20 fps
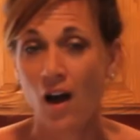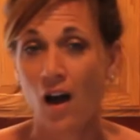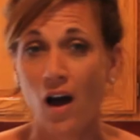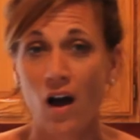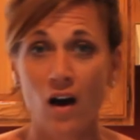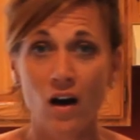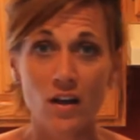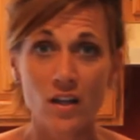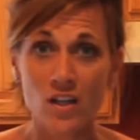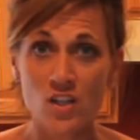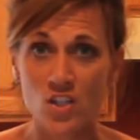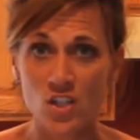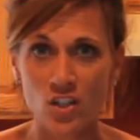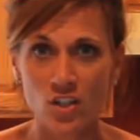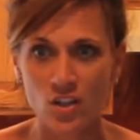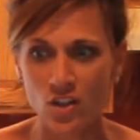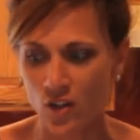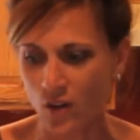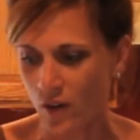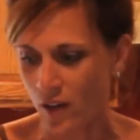All you
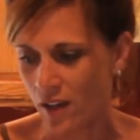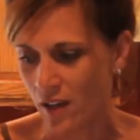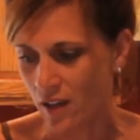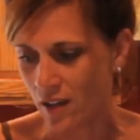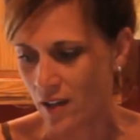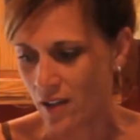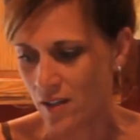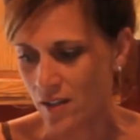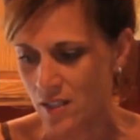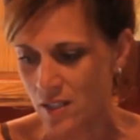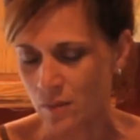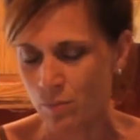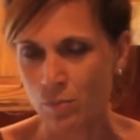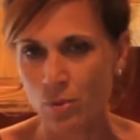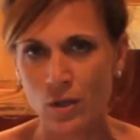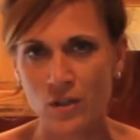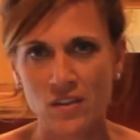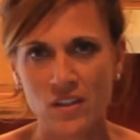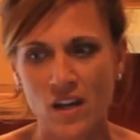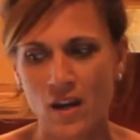do is
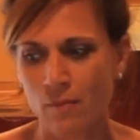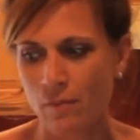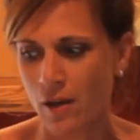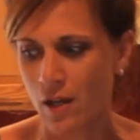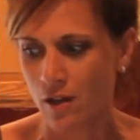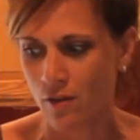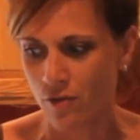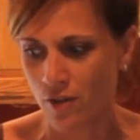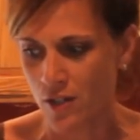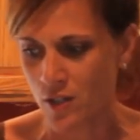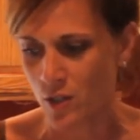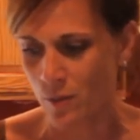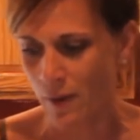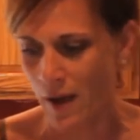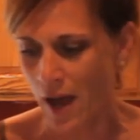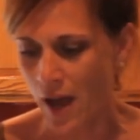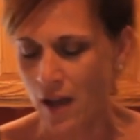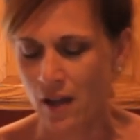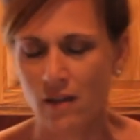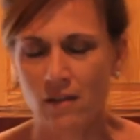put them in a freezer
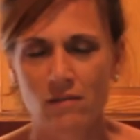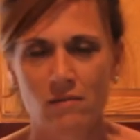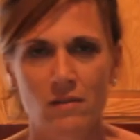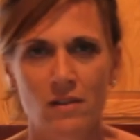bag.